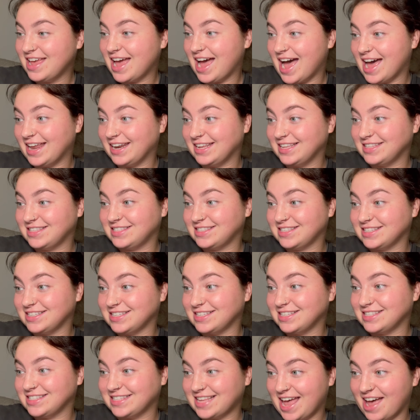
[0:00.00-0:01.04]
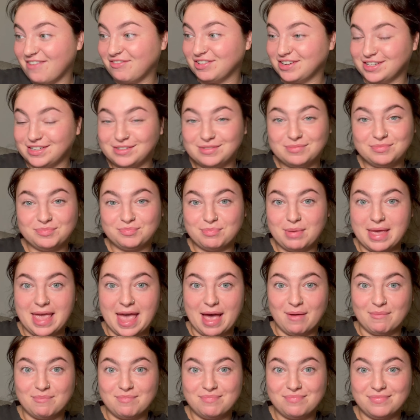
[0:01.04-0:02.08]
And it's 7
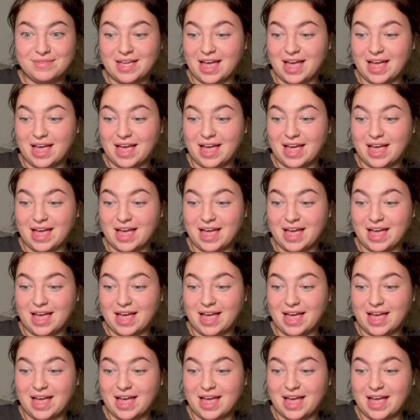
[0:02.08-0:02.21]
p.m.